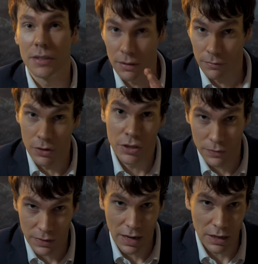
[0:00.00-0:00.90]

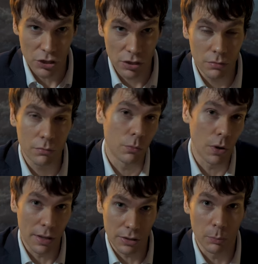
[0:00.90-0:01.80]
diversification,
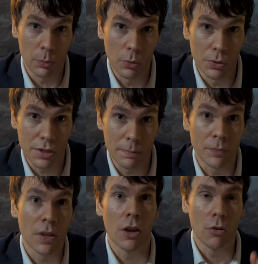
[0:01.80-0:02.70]
why that's important,